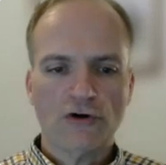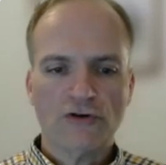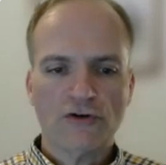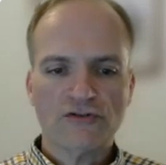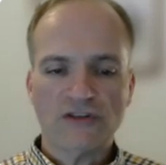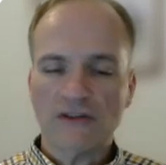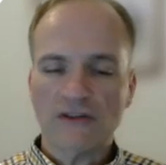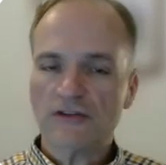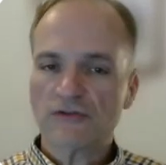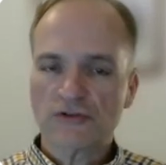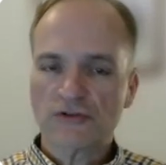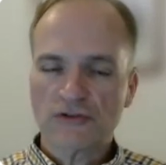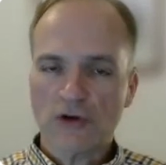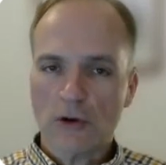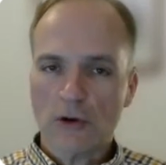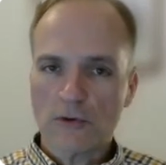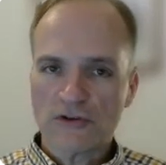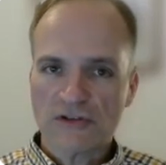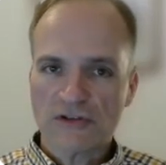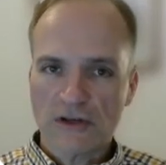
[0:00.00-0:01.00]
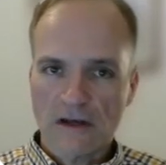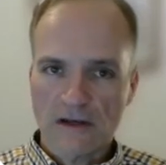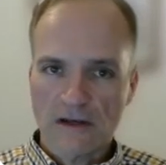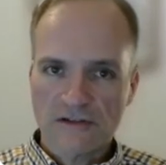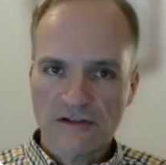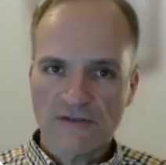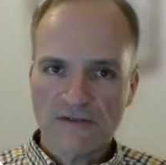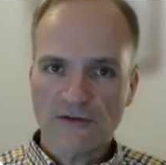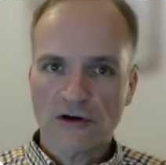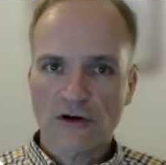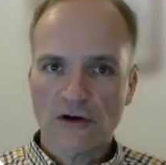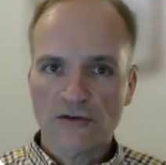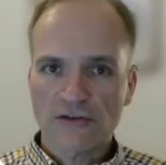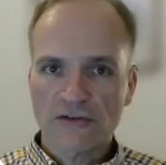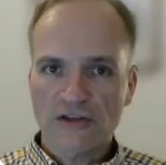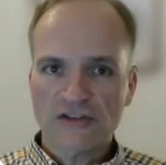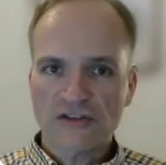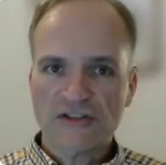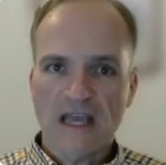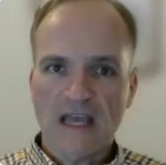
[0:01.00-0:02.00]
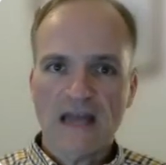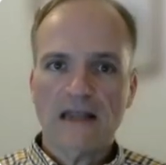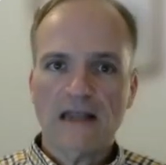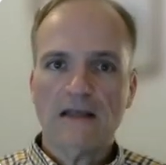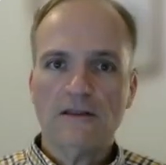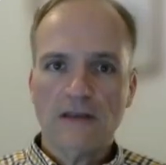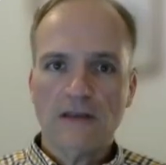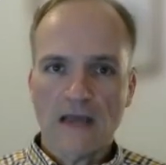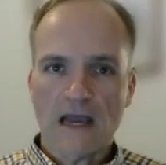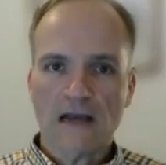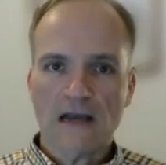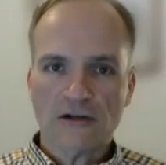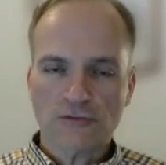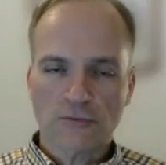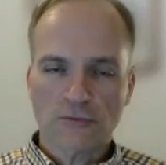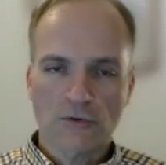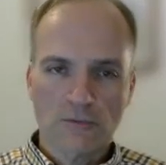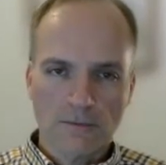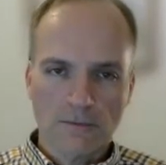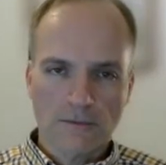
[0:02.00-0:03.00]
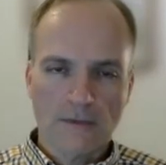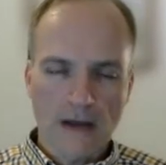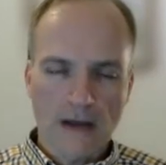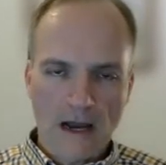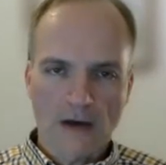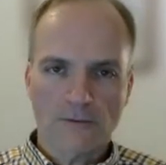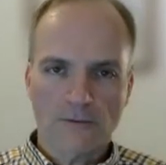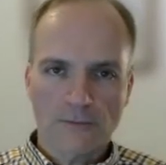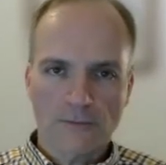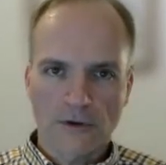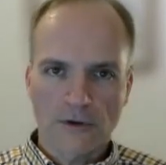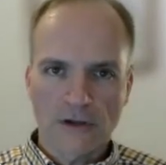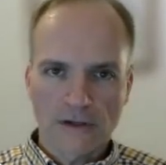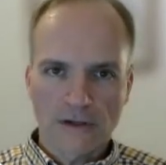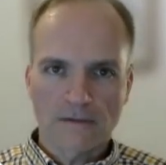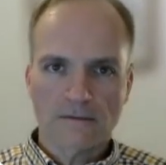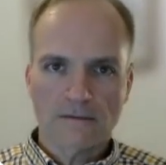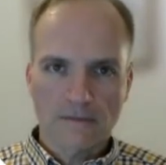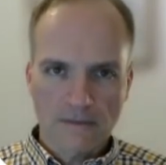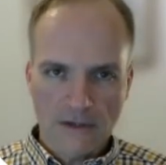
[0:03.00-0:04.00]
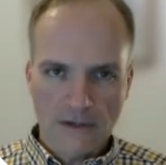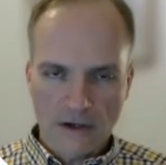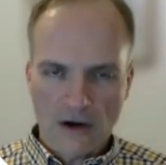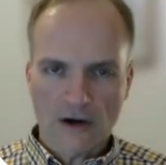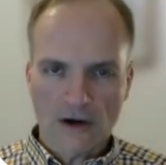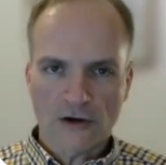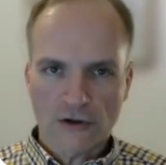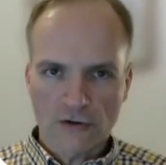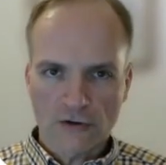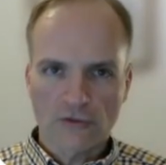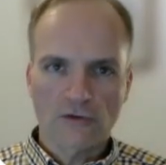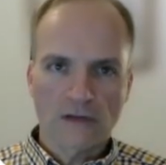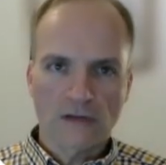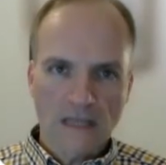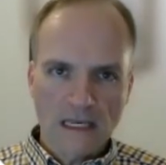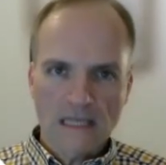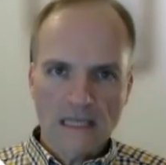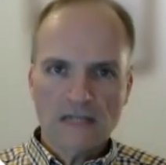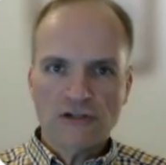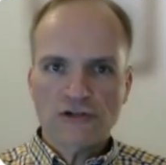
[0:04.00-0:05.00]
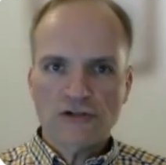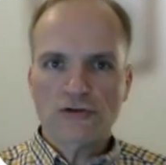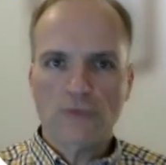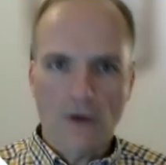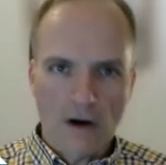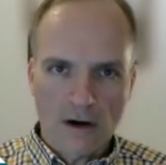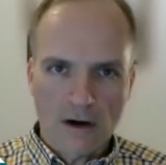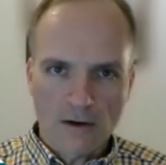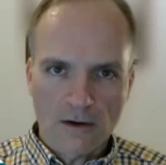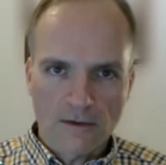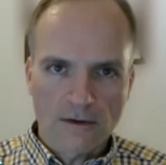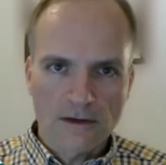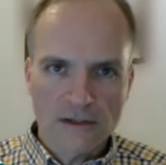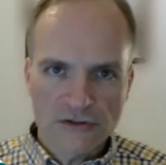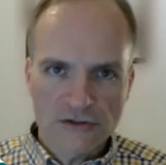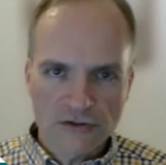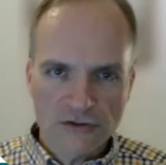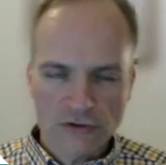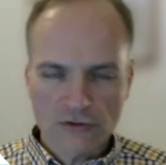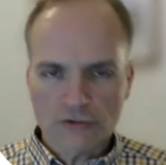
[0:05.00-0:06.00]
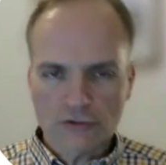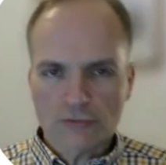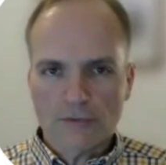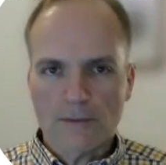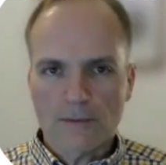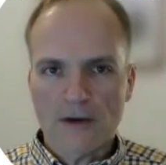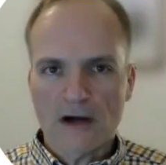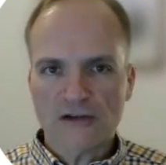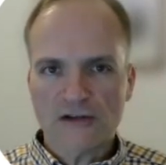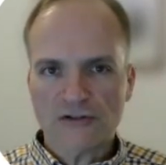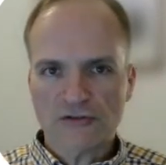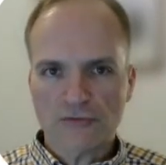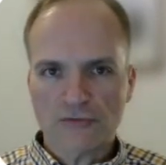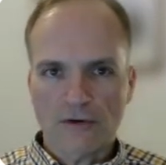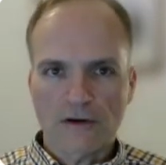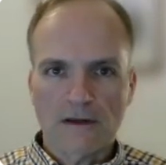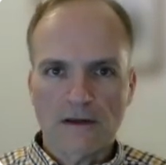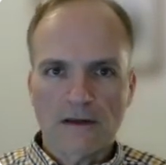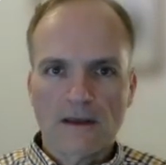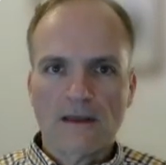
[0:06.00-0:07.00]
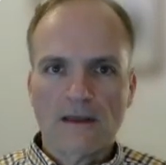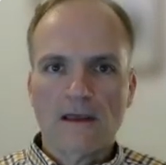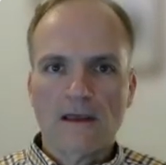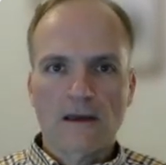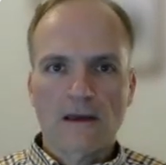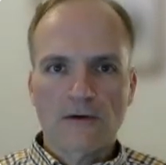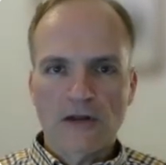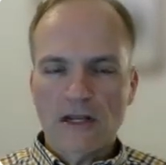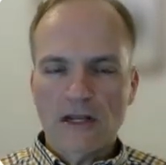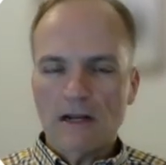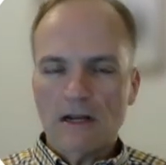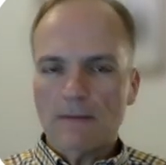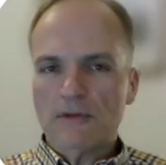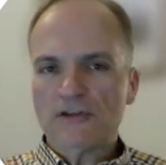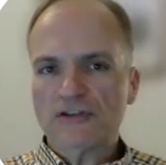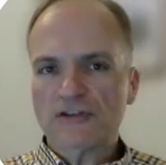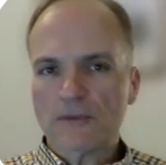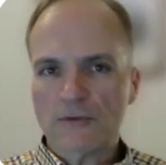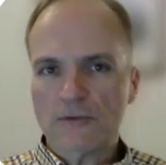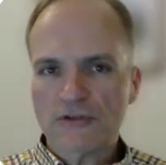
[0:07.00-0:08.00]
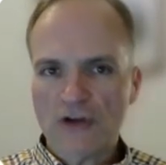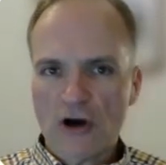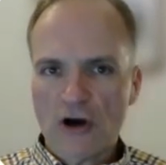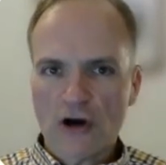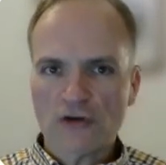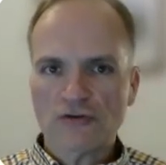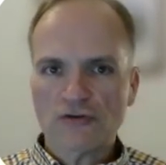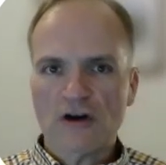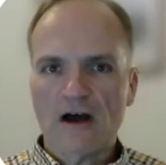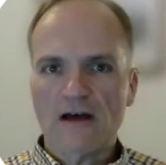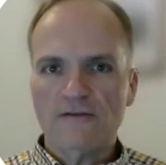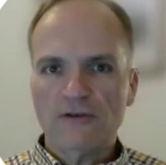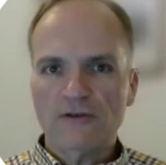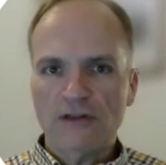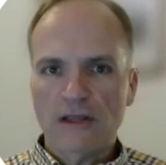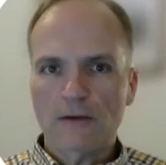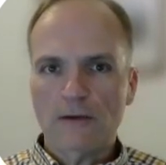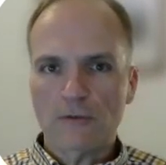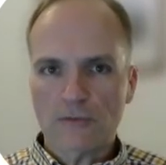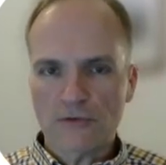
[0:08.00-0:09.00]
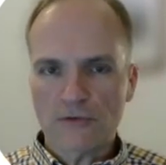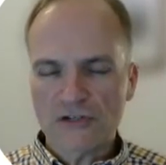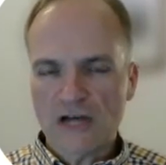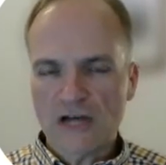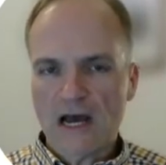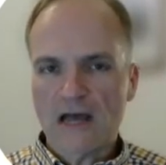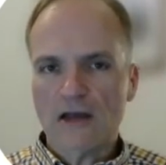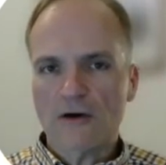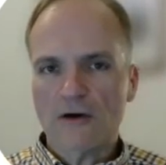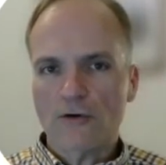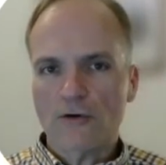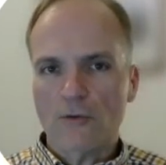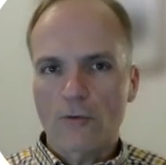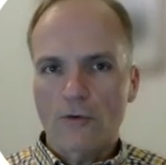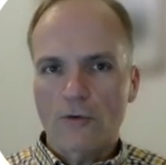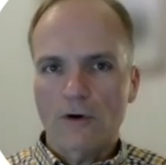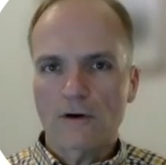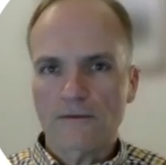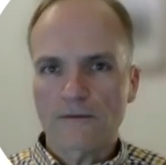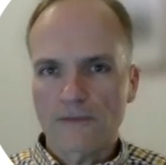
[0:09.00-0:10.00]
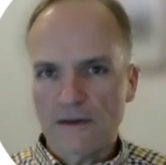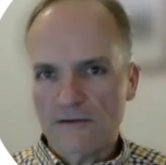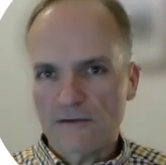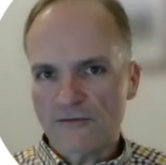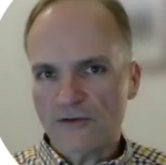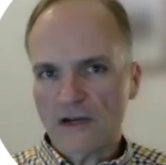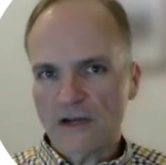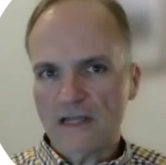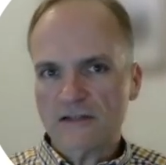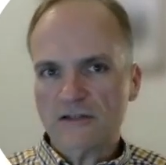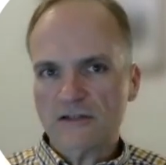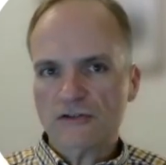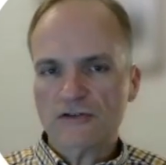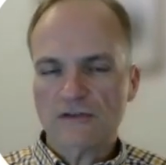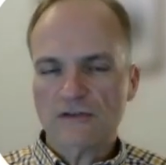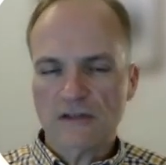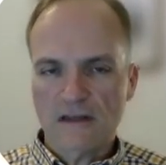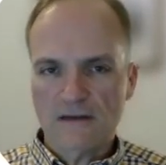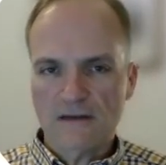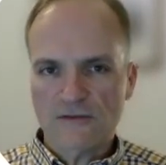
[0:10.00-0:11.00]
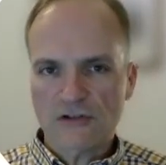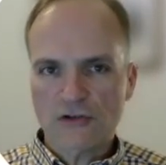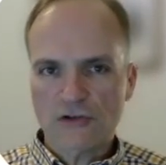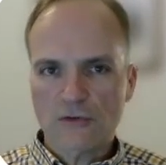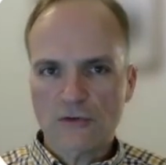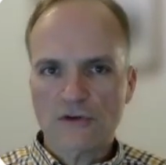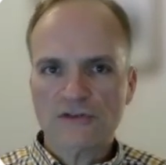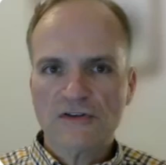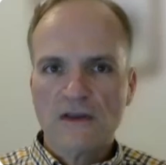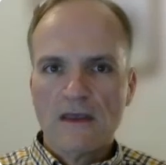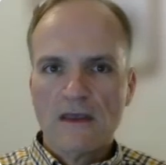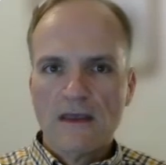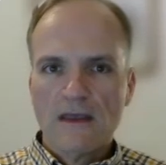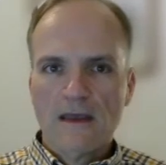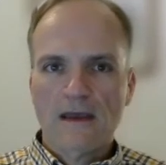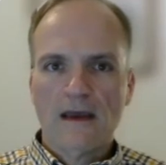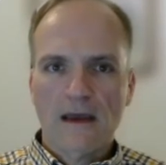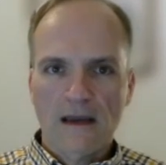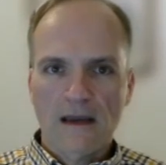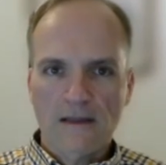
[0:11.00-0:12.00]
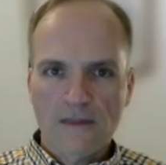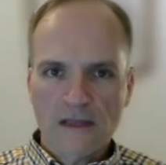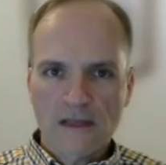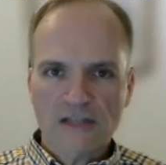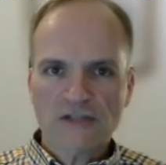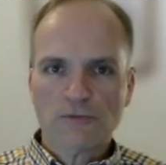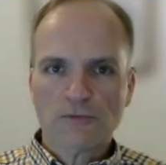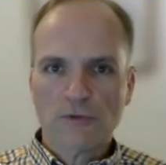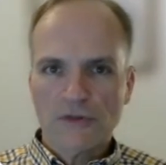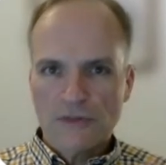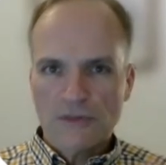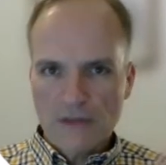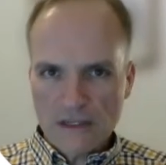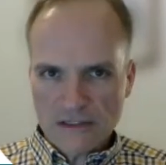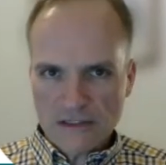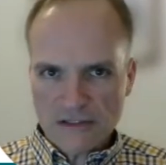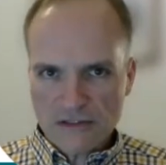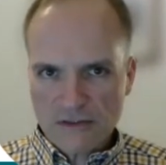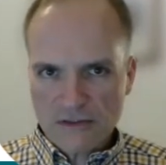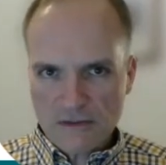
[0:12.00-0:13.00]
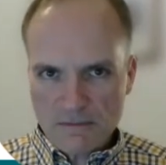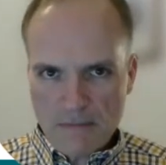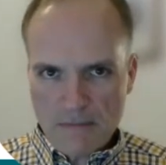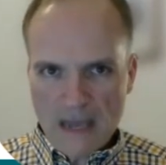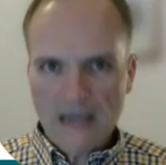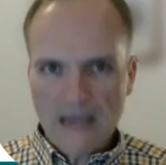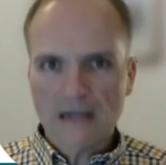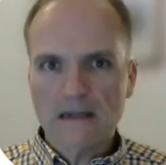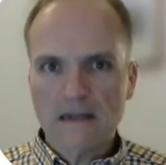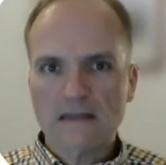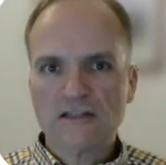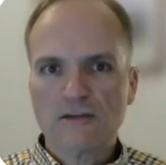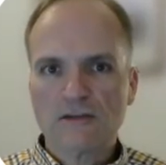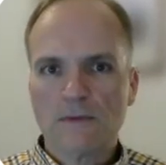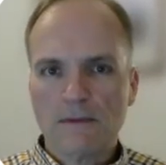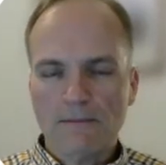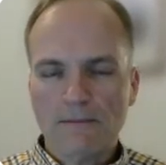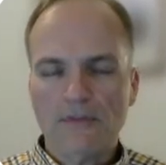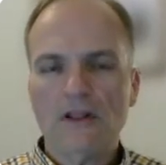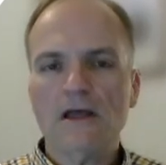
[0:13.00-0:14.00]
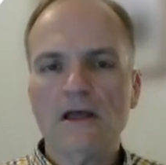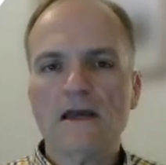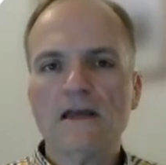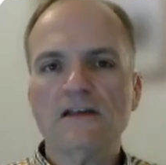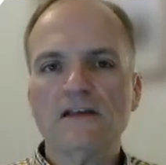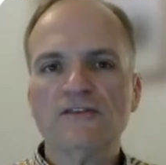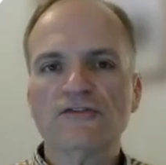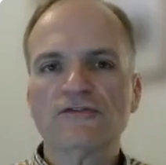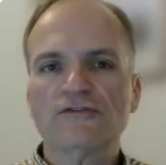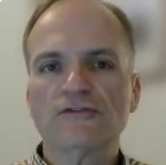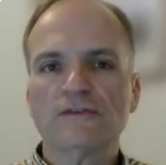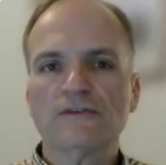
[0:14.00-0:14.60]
and this is always a difficulty, is getting the actual output, the article, into our institutional repository. It would end up on someone's hard drive and they would retire, or they'd forget to give it to us. And with this mechanism in place,